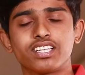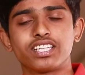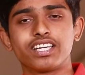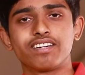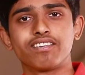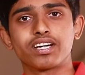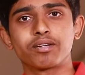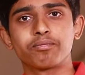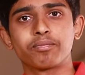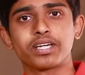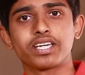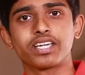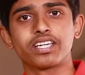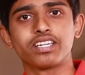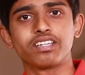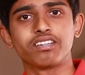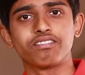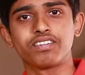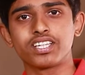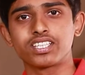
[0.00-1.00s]
they were my
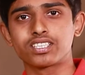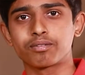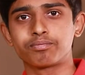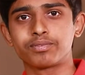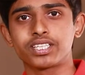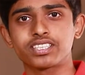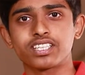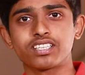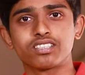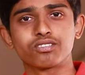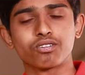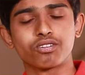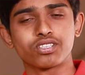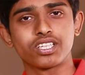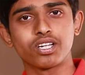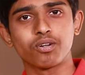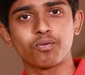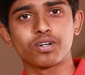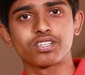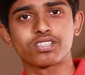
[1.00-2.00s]
weak subjects, and
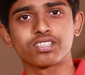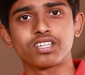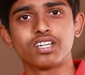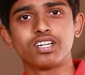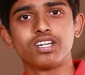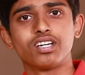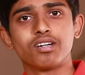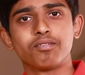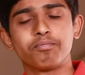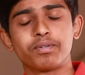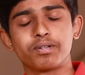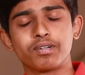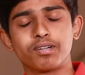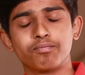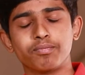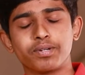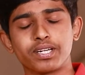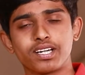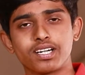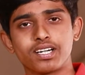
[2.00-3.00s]
social was
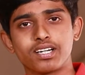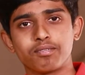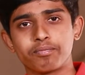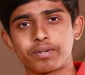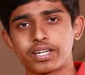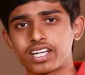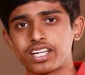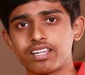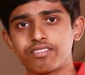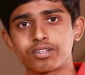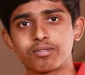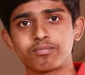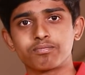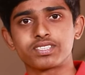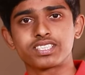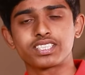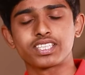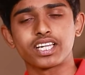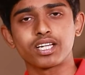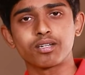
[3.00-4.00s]
mainly from
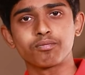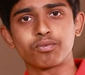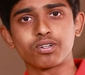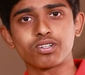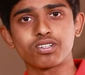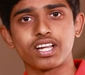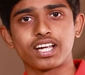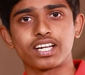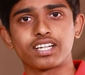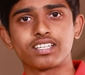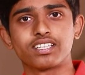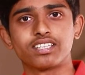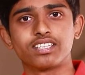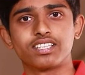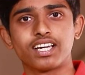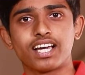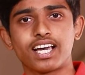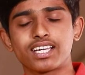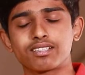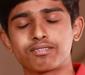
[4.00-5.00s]
state board, and
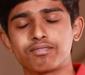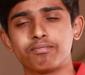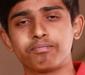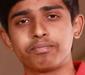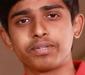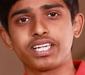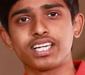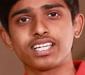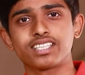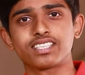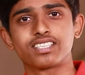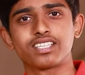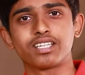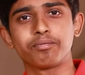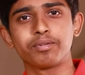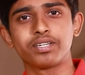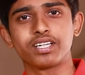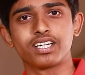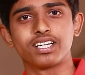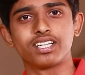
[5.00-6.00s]
as a
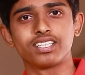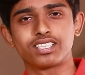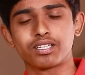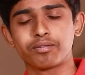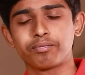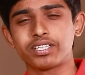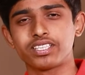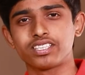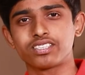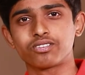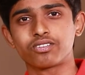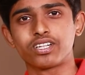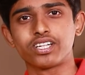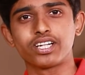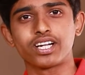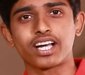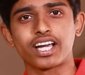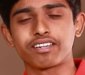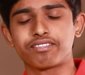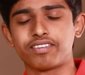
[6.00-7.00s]
CBSE
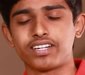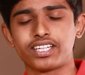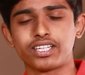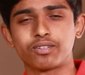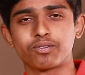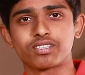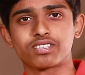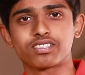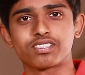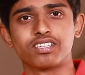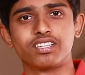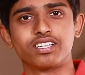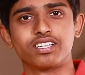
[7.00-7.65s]
student, I felt it was